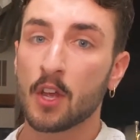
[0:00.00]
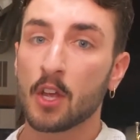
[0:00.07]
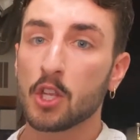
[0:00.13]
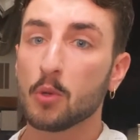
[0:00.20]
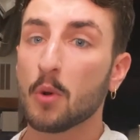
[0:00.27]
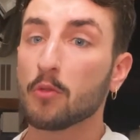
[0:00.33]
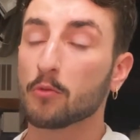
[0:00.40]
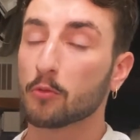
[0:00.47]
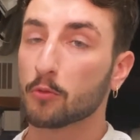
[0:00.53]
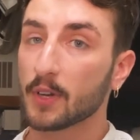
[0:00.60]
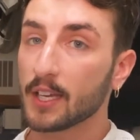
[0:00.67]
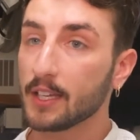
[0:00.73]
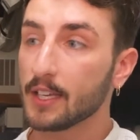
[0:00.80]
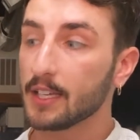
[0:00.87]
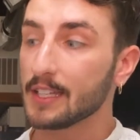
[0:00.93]
you won't
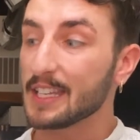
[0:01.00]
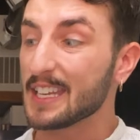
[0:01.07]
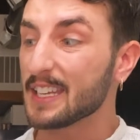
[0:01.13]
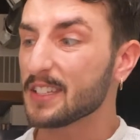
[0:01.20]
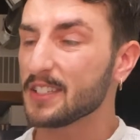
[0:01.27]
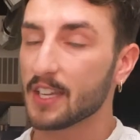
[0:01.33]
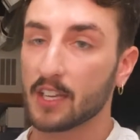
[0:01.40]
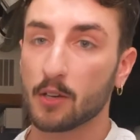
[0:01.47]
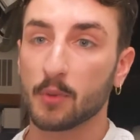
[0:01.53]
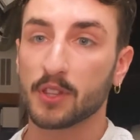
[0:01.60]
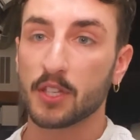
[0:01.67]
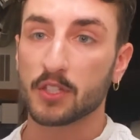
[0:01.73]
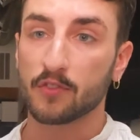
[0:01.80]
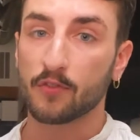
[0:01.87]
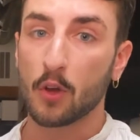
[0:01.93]
really need data with
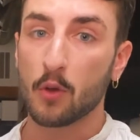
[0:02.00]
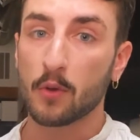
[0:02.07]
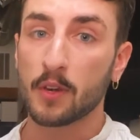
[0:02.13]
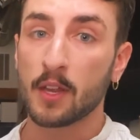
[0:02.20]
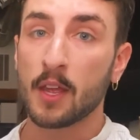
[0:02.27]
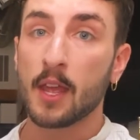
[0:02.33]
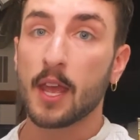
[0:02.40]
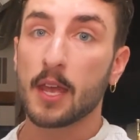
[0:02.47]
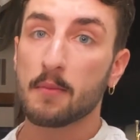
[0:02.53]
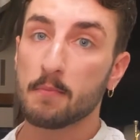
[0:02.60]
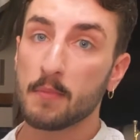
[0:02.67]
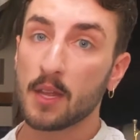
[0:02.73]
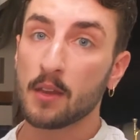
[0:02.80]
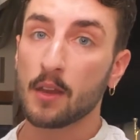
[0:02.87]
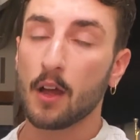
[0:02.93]
this phone, and
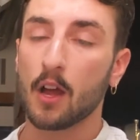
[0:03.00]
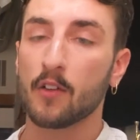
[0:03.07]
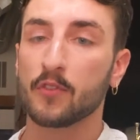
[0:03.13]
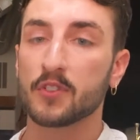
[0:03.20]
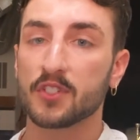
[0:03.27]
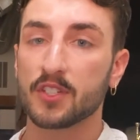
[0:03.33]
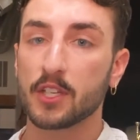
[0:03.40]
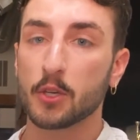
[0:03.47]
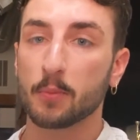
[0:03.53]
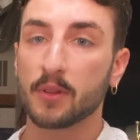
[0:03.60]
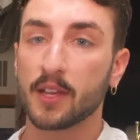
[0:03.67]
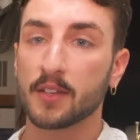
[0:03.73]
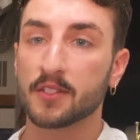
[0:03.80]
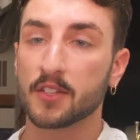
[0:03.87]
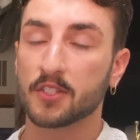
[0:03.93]
Mint offers senior
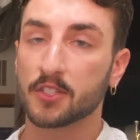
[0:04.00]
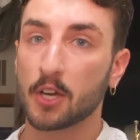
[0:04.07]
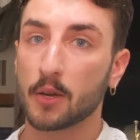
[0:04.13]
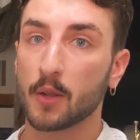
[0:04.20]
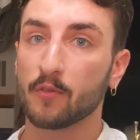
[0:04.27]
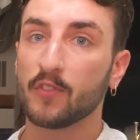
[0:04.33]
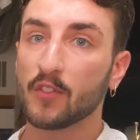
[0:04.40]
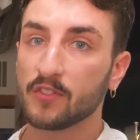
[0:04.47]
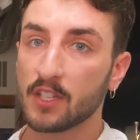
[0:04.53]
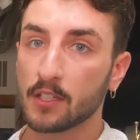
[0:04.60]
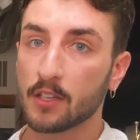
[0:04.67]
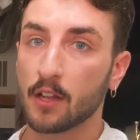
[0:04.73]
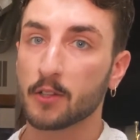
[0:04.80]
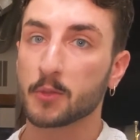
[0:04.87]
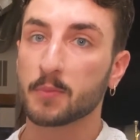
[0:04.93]
plans that start at
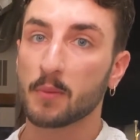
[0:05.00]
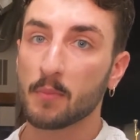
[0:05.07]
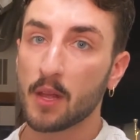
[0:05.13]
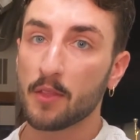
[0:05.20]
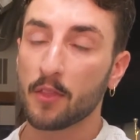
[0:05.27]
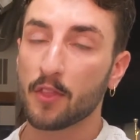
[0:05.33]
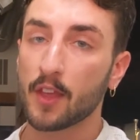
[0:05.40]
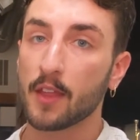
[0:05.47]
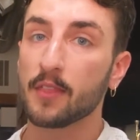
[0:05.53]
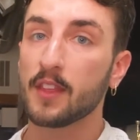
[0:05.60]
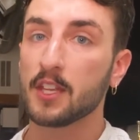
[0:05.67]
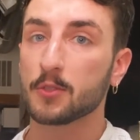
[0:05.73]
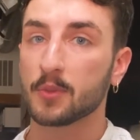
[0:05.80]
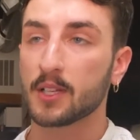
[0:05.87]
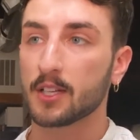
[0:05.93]
$15 per month, and
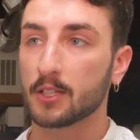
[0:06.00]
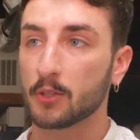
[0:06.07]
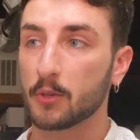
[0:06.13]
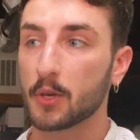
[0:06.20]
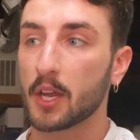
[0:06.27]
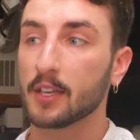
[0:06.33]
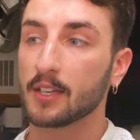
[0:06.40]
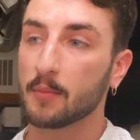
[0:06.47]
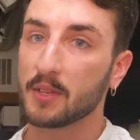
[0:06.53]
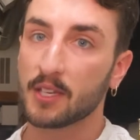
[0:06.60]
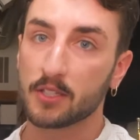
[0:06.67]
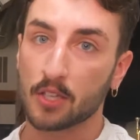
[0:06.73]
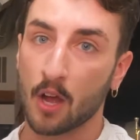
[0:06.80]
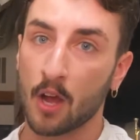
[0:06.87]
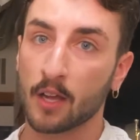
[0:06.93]
these will include unlimited
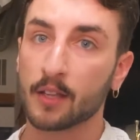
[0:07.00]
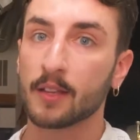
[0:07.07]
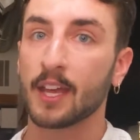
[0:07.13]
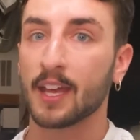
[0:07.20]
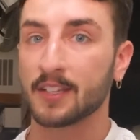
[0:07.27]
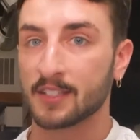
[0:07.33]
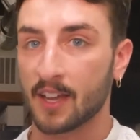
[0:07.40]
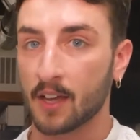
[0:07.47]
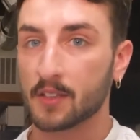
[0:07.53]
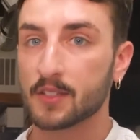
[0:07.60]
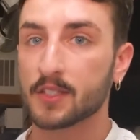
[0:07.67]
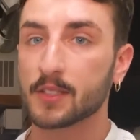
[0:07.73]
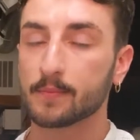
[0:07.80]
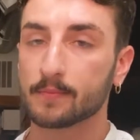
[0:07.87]
talk and text.